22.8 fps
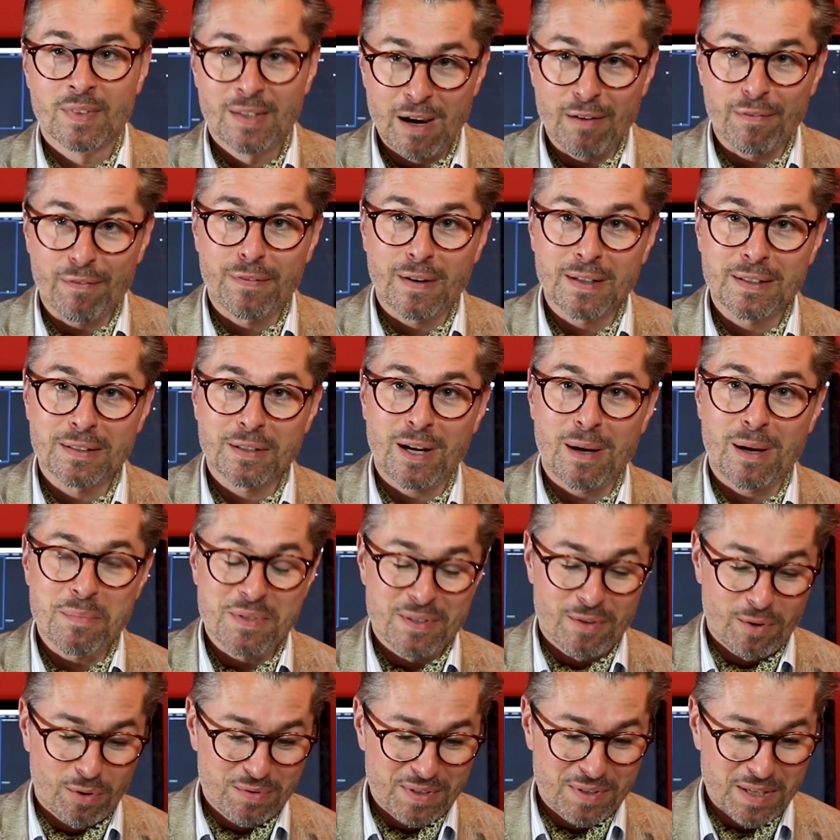Yeah, fun times.
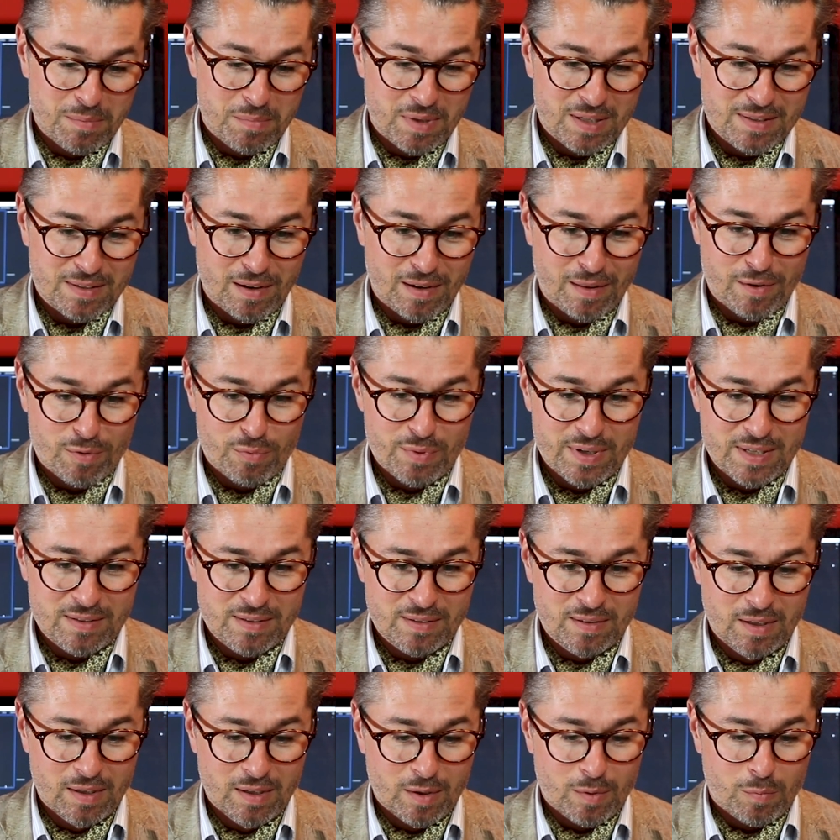Those emails are the
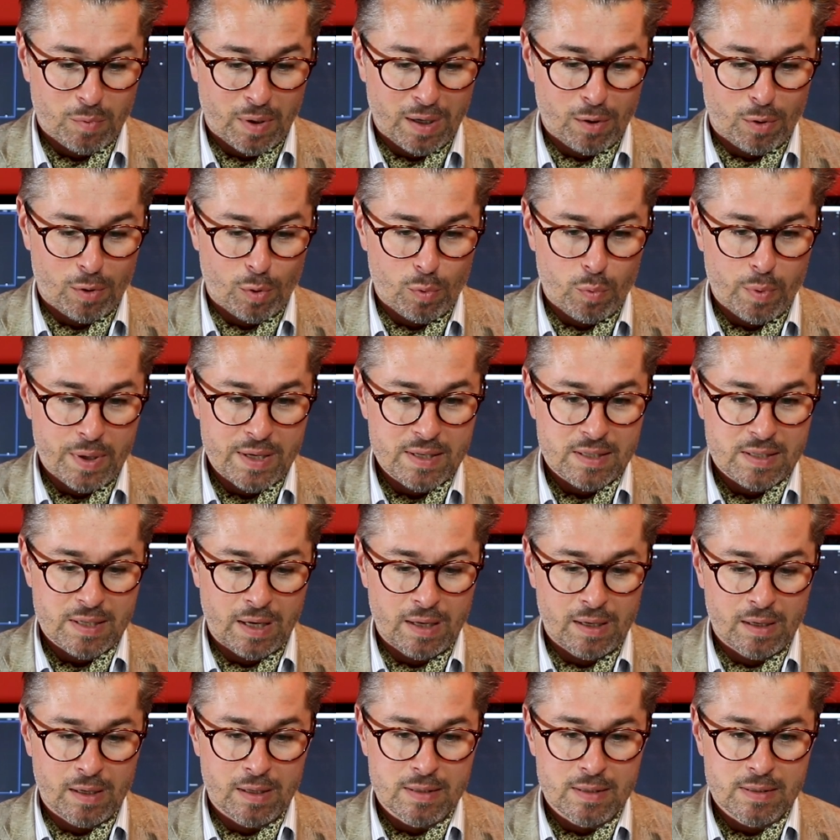reason why I always say
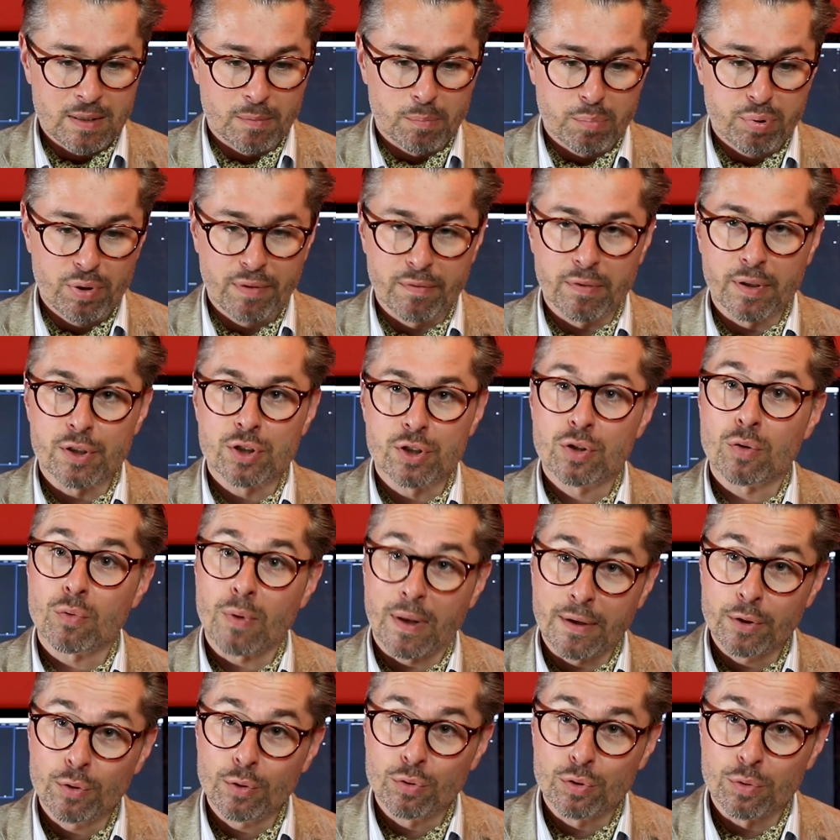it's a privilege to
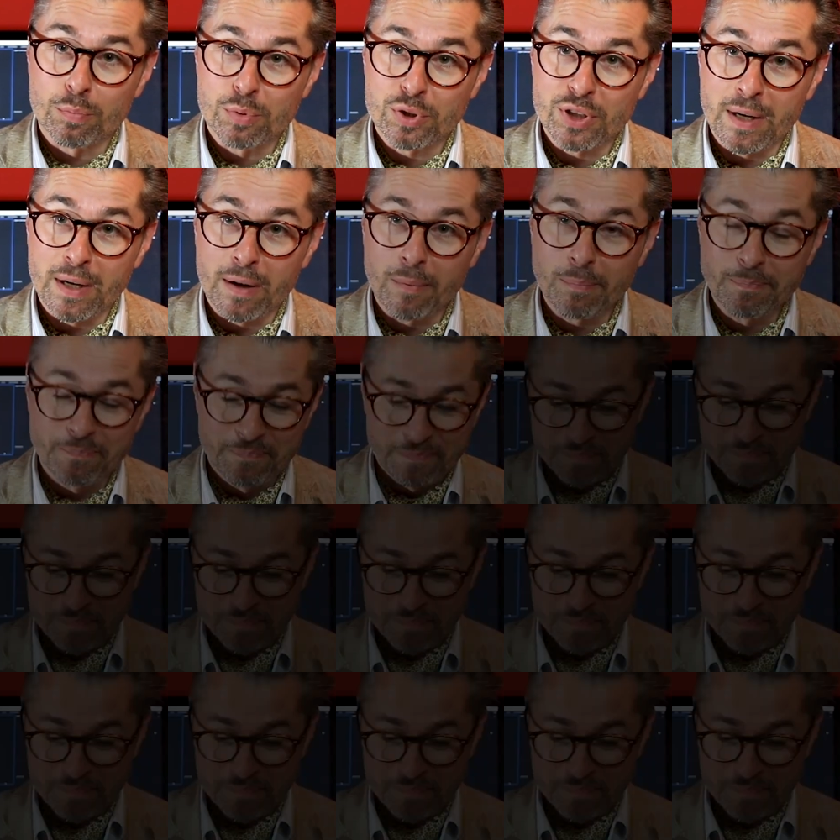run a YouTube channel.